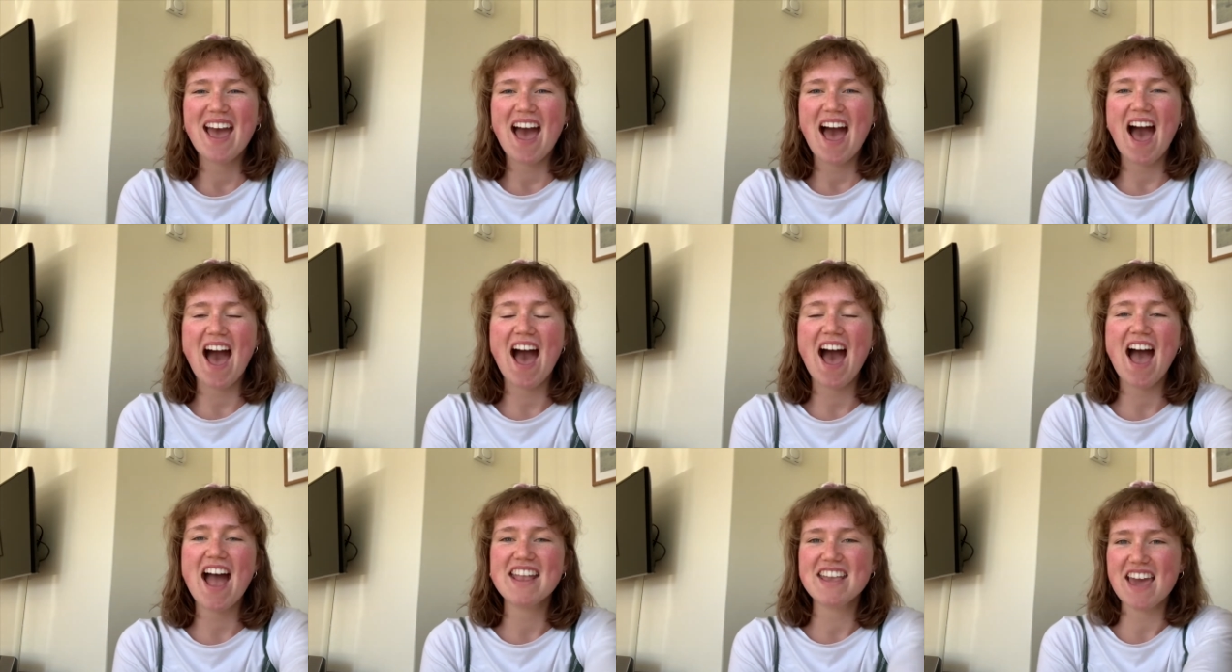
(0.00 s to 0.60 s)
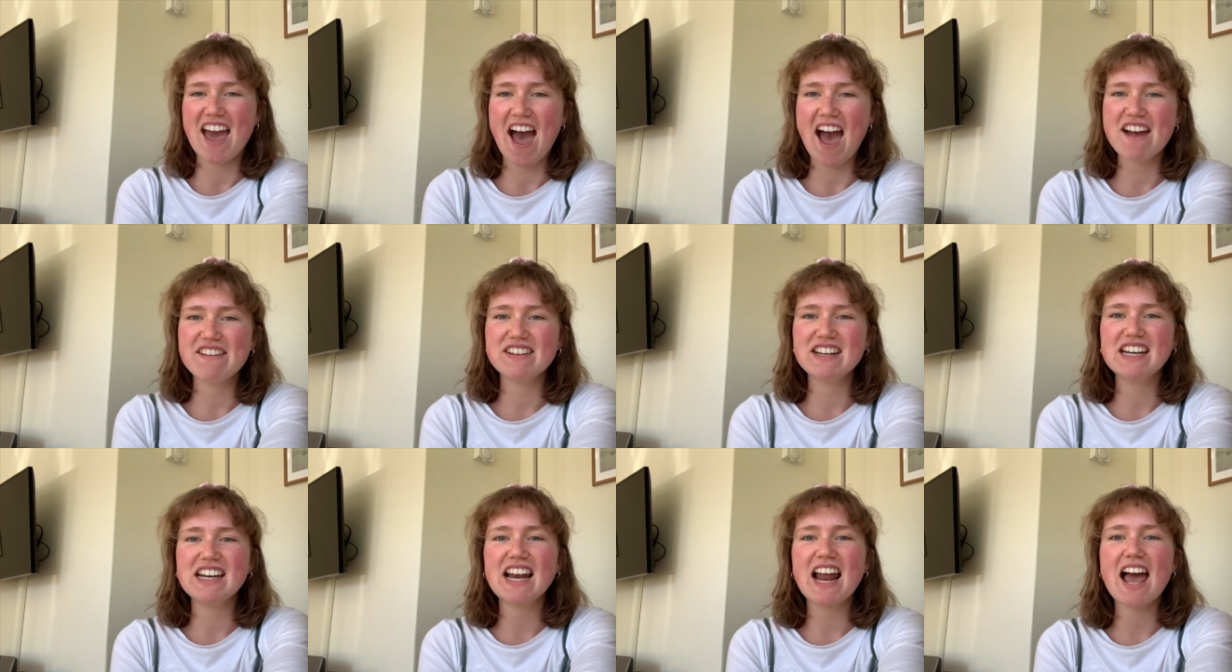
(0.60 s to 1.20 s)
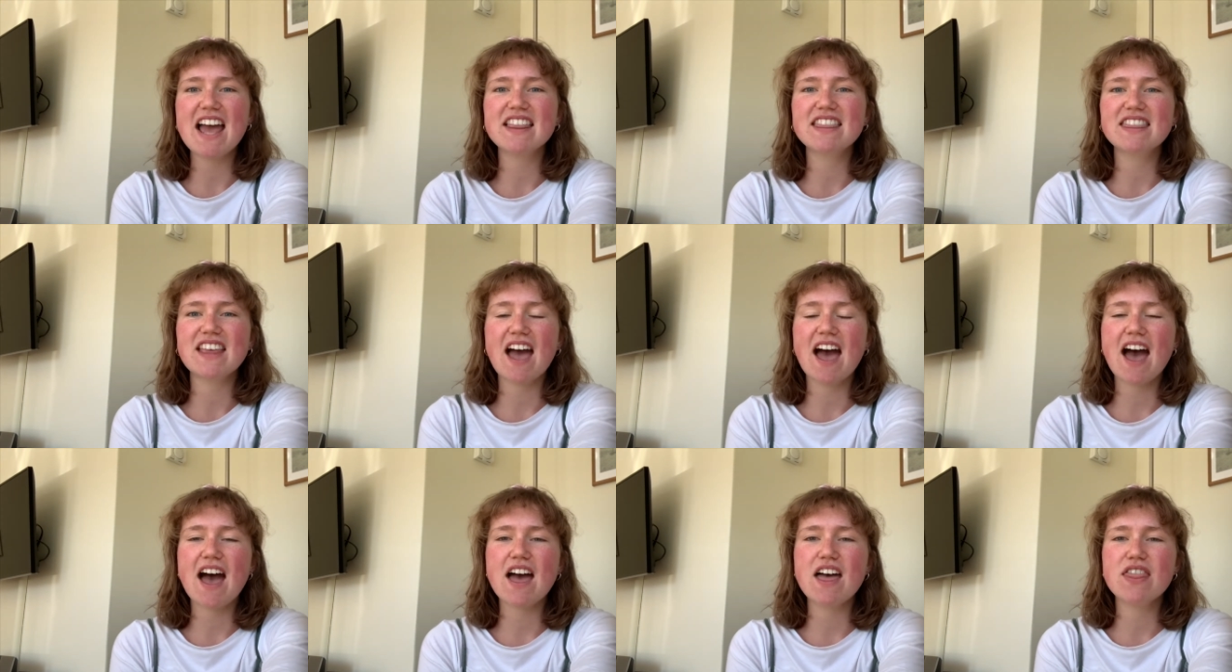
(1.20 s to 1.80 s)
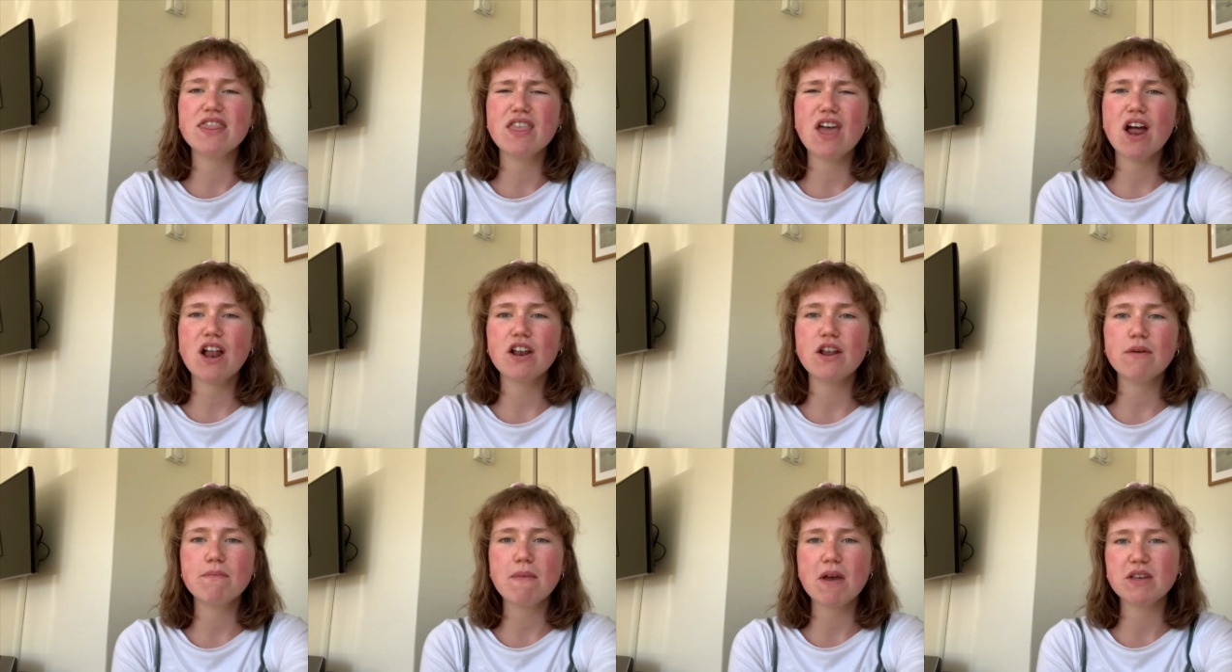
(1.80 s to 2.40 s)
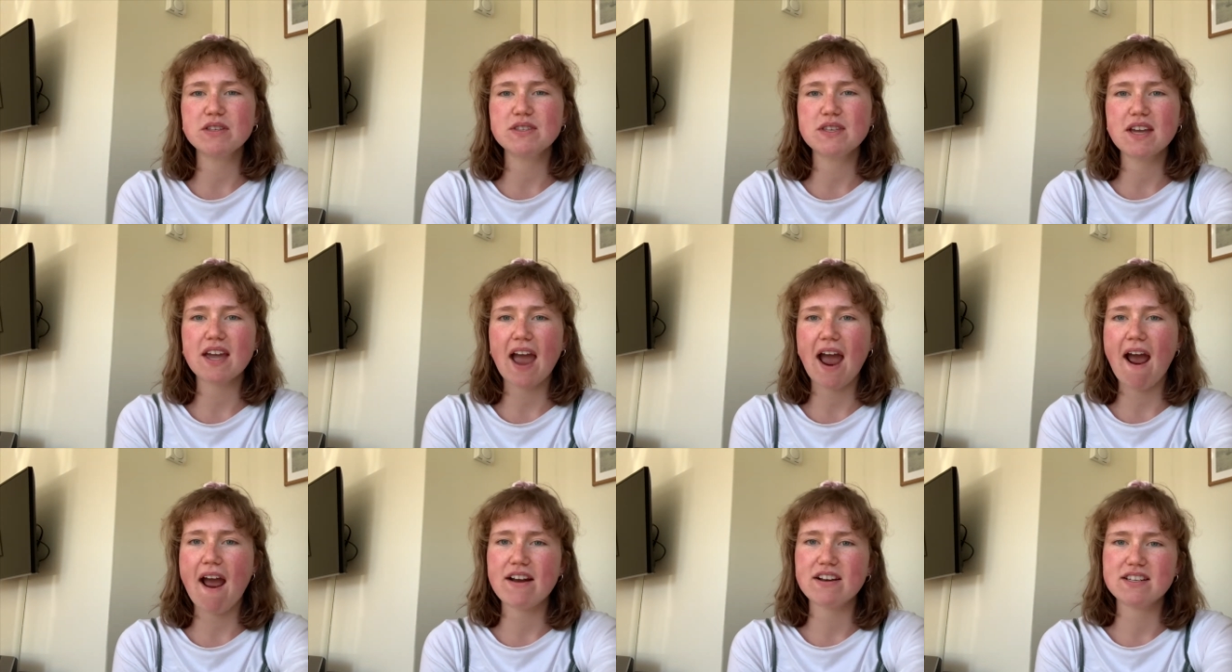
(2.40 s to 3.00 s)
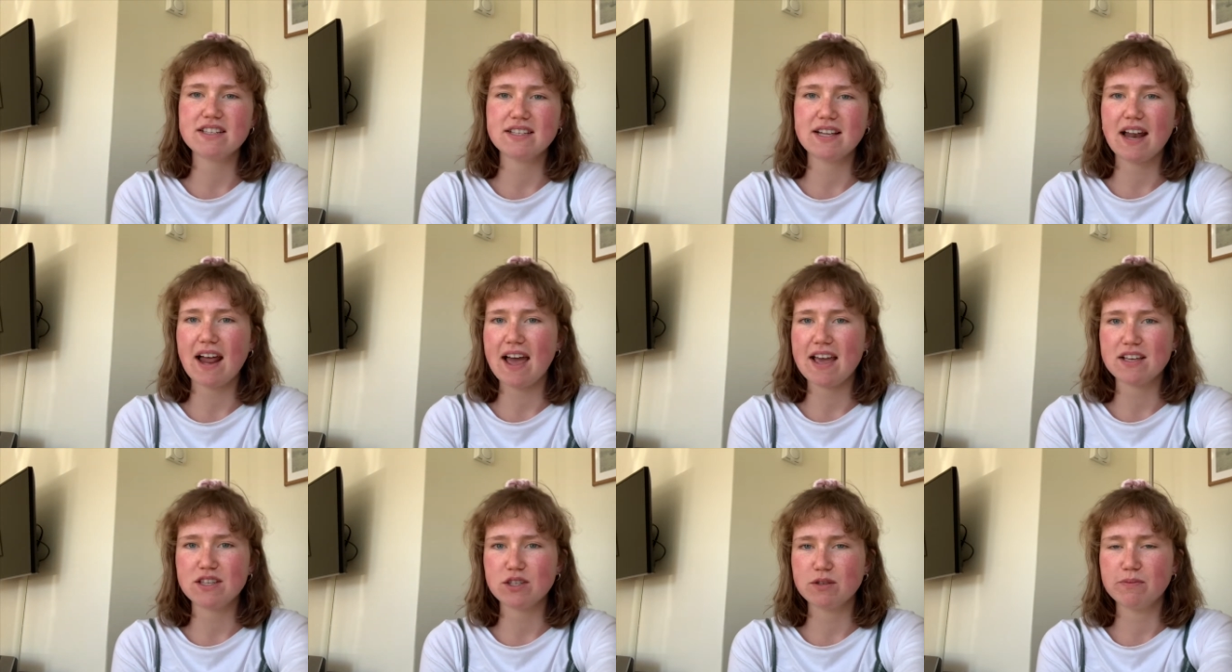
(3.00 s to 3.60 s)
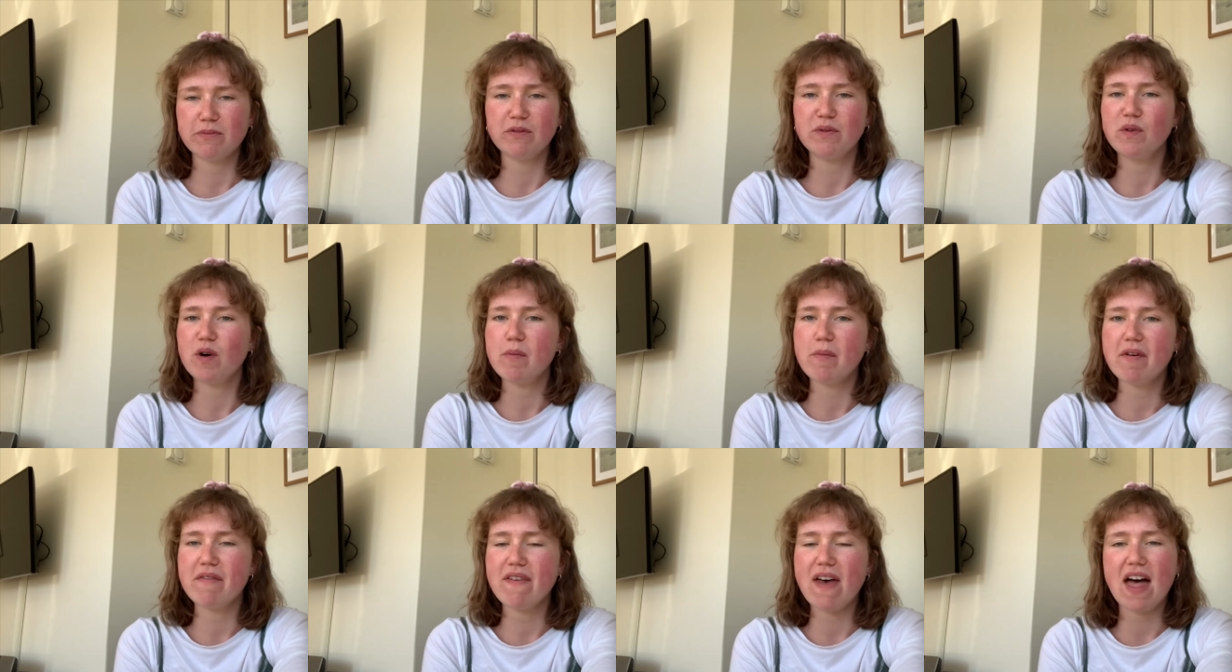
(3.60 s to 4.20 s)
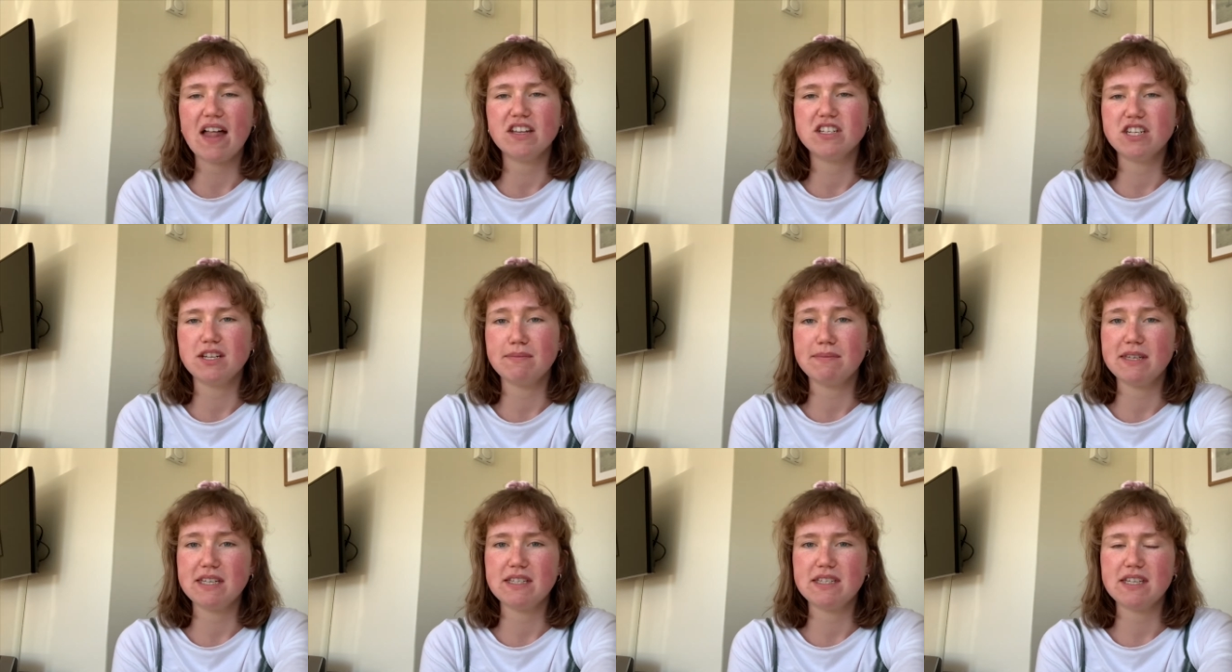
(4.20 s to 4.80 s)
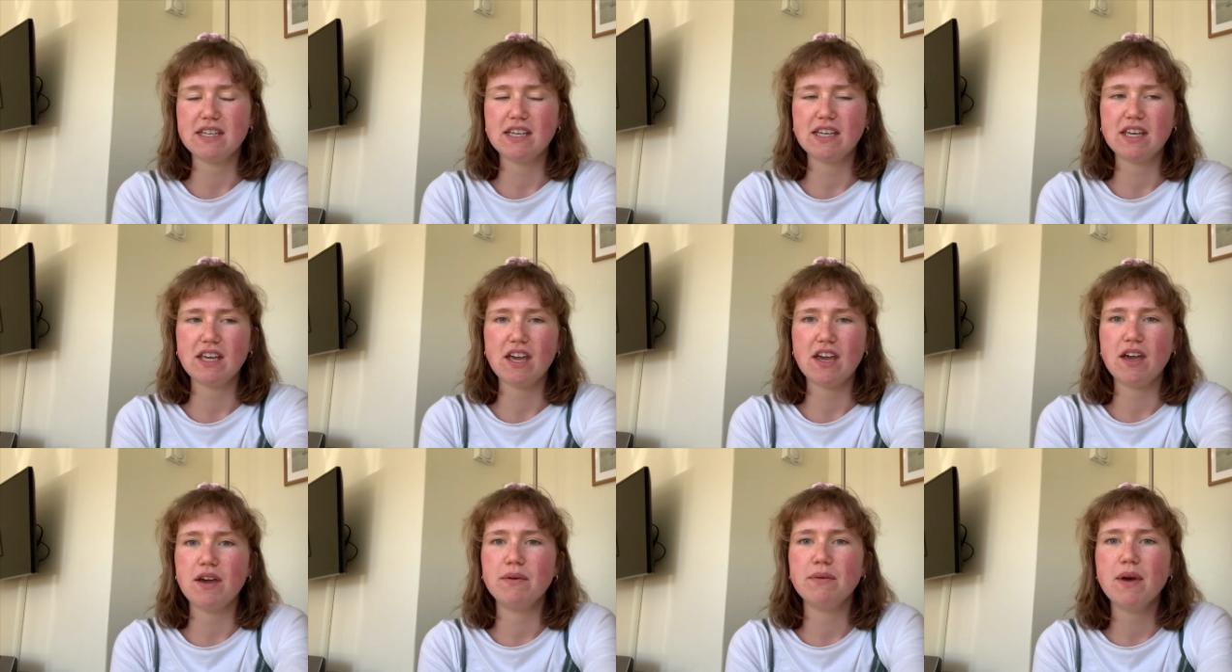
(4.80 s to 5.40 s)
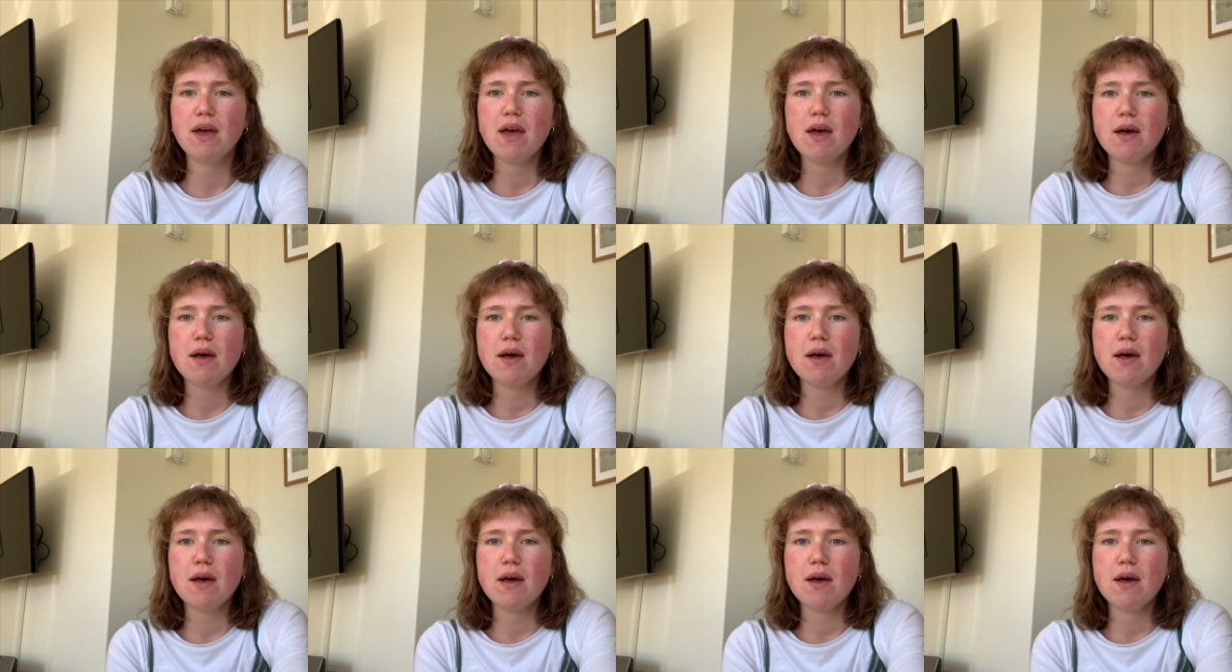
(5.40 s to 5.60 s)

And yeah, I really like that most of the characters are like some form of LGBTQ+.